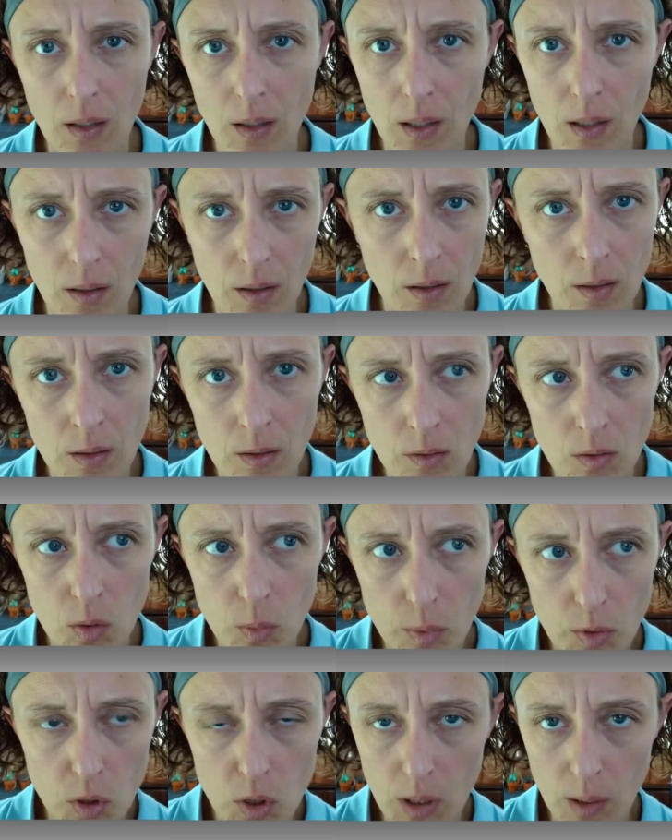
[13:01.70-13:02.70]
like
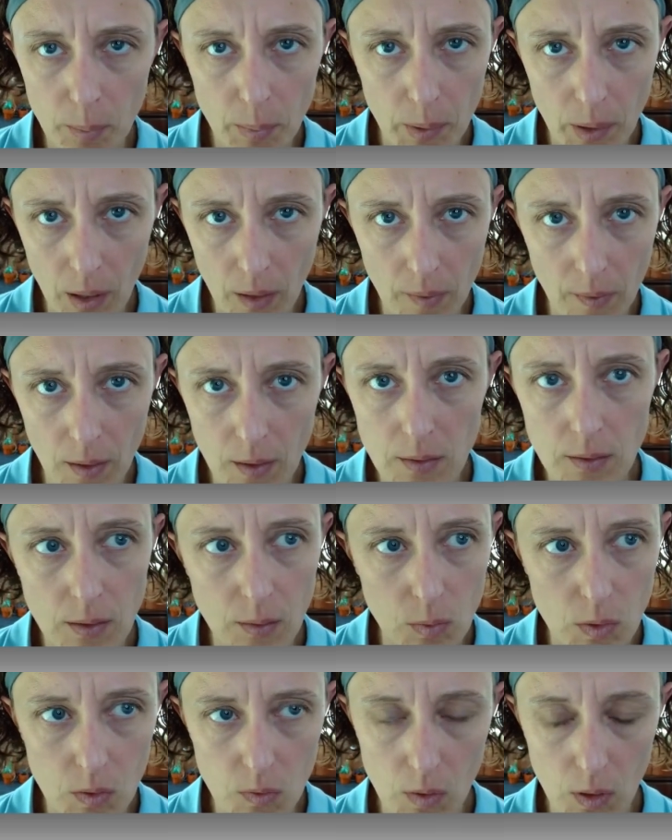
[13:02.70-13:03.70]
super cheap on this.
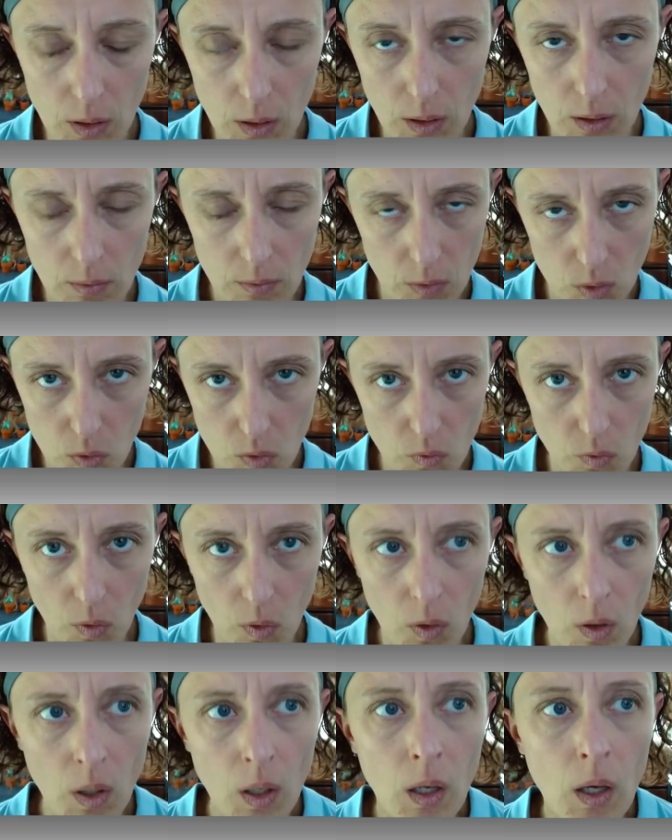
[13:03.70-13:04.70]
It was really
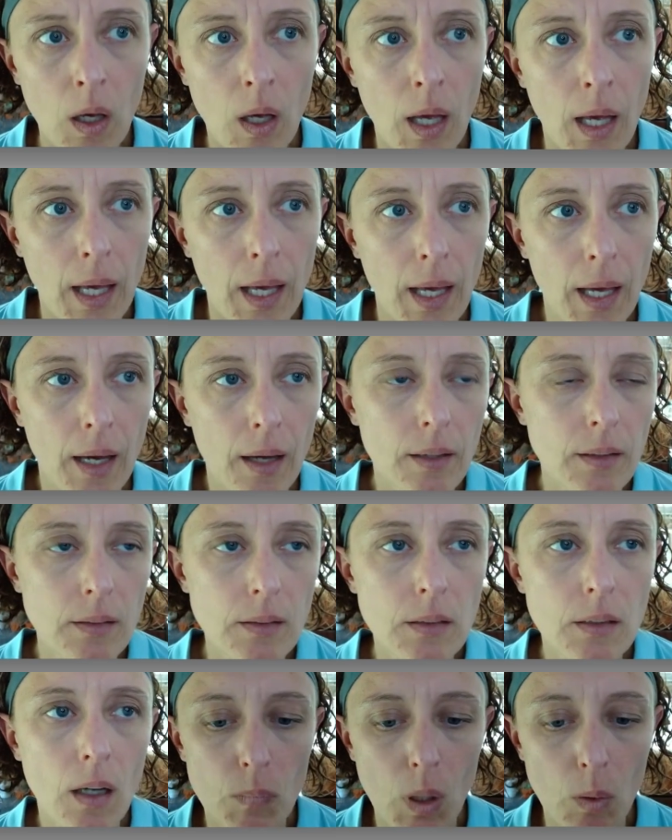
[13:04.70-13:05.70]
useful,
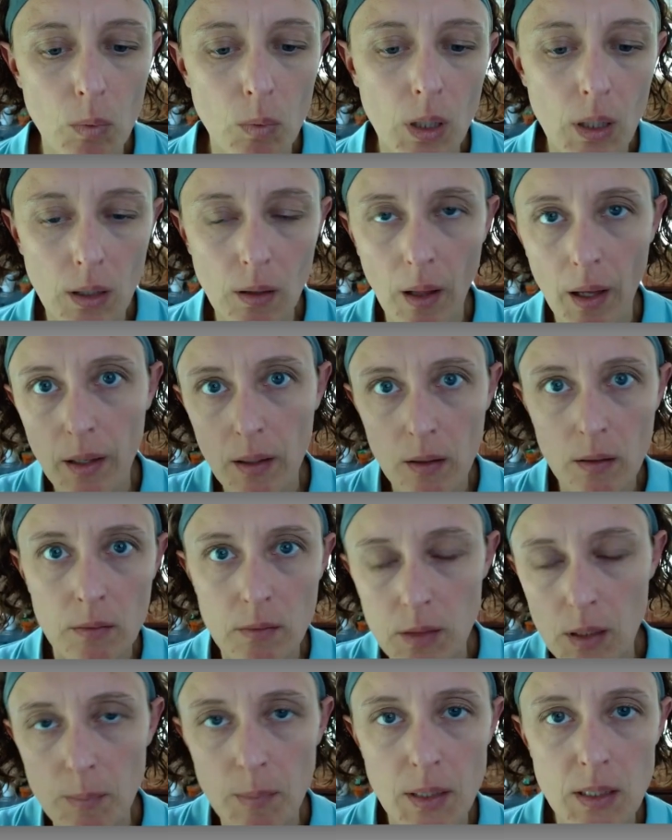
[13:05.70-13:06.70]
and it really like
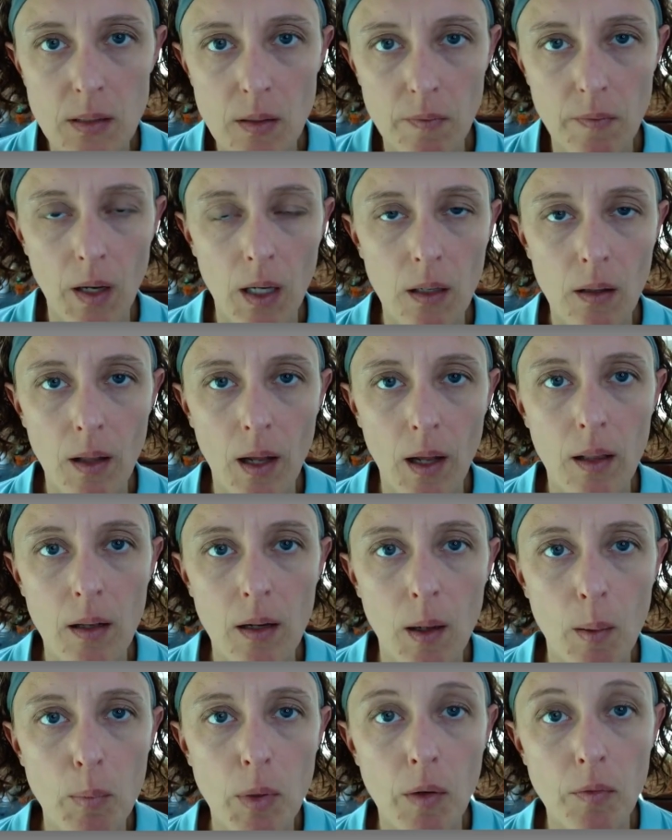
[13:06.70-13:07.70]
demystified a lot of the
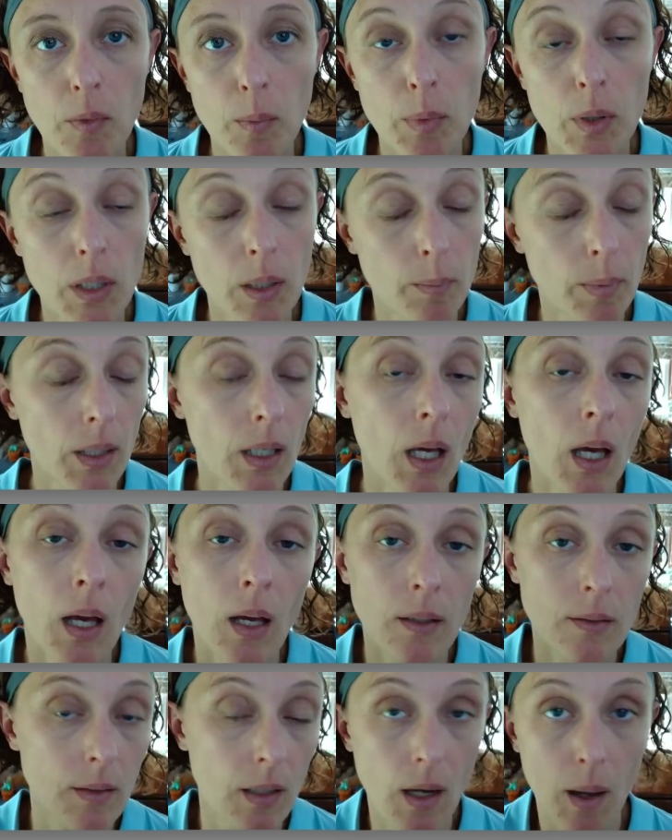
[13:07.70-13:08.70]
nonprofit bookkeeping.
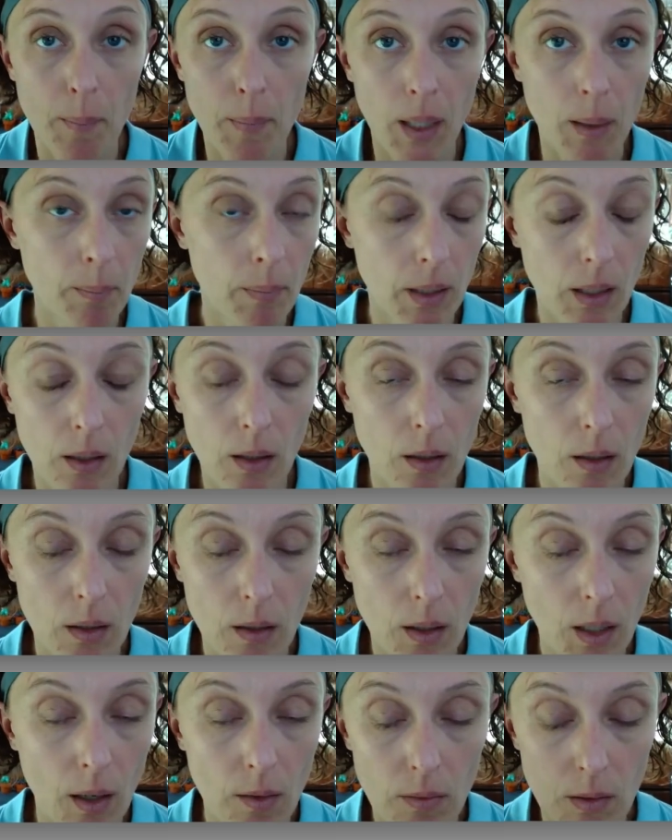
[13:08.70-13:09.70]
Did not make me an
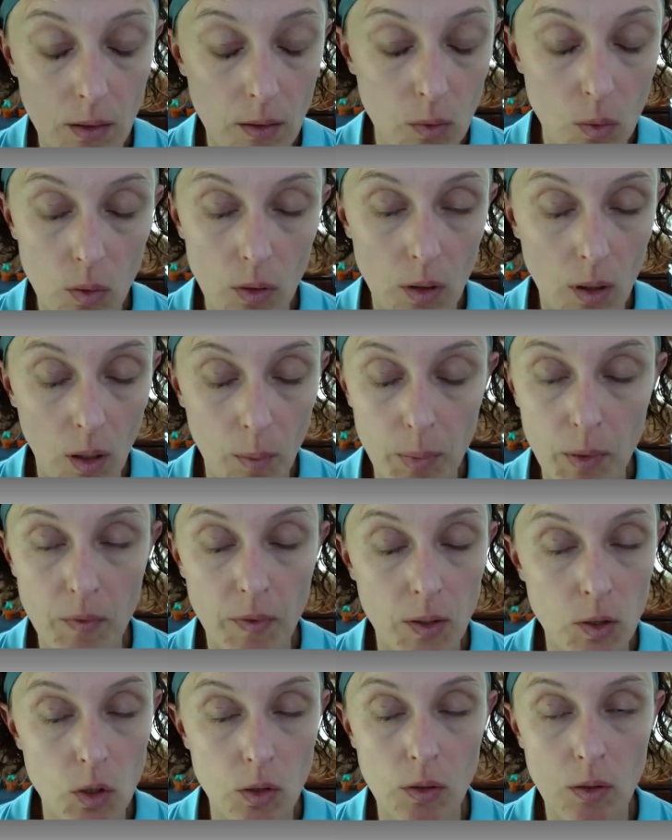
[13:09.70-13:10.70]
accountant or a
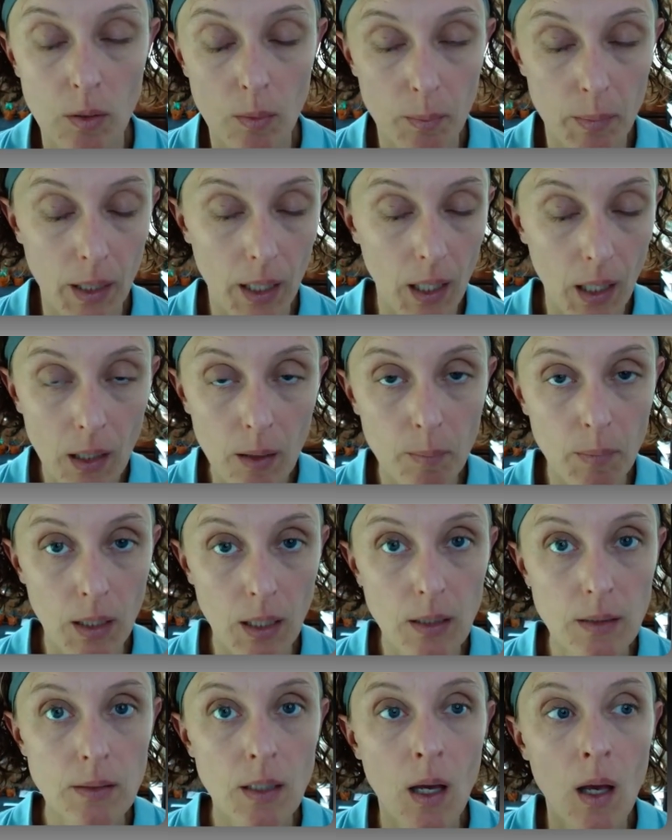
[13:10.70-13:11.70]
professional by any
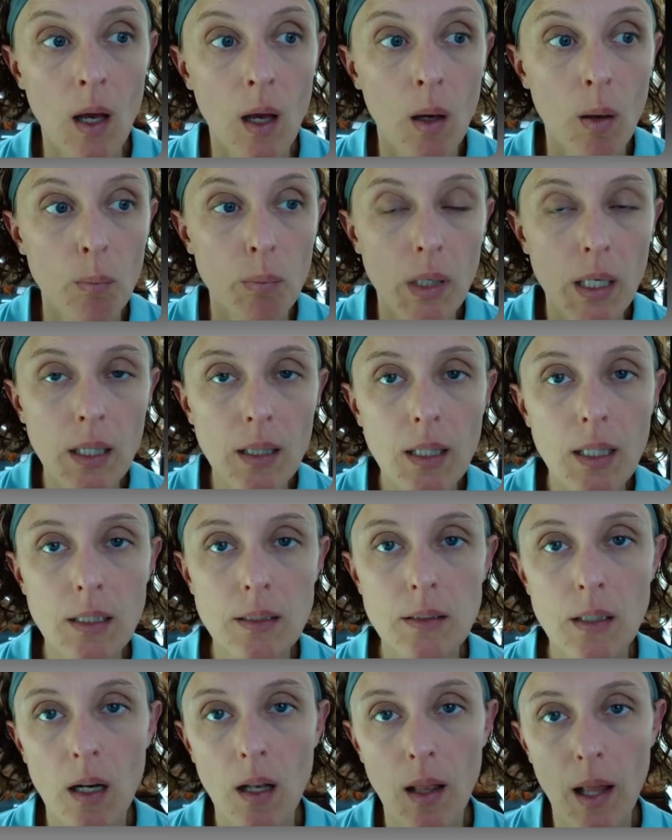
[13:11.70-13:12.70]
means, but at
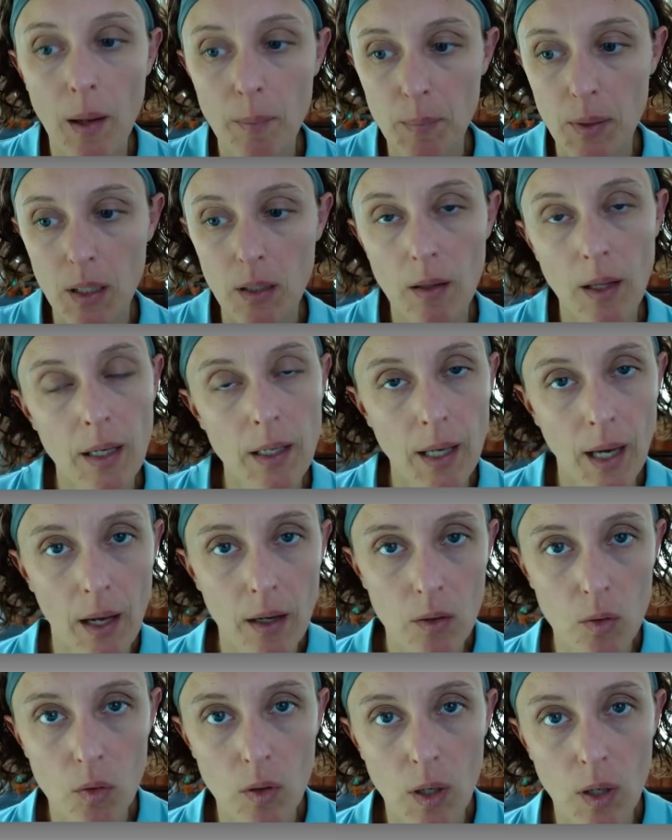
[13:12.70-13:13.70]
least it allowed me to like
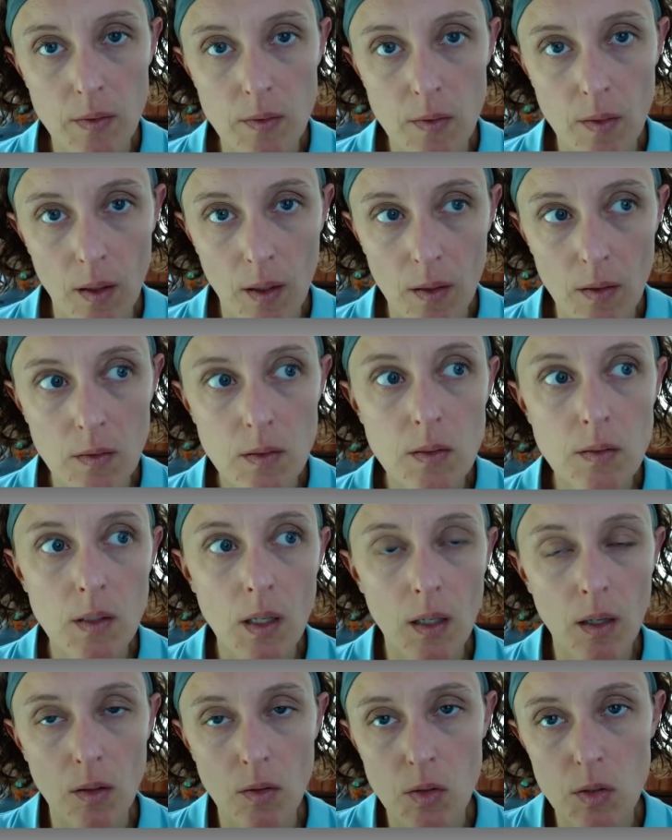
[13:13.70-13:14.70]
categorize things
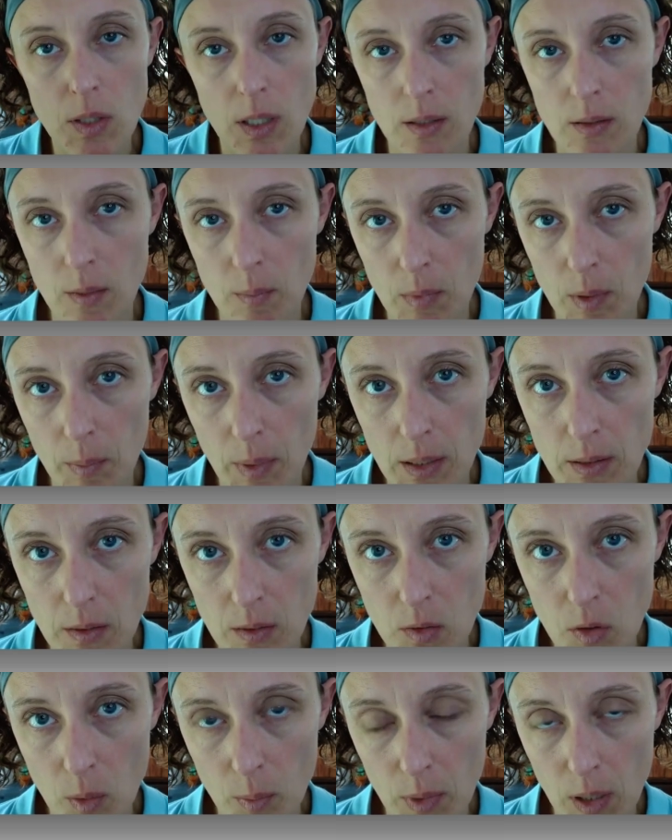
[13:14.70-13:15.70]
and understand some of the
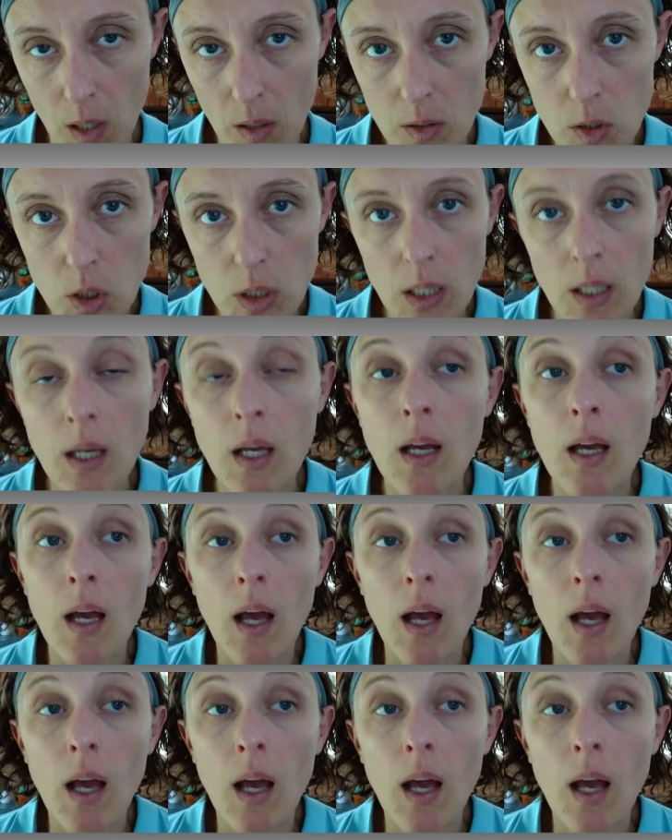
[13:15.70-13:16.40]
basic terminology.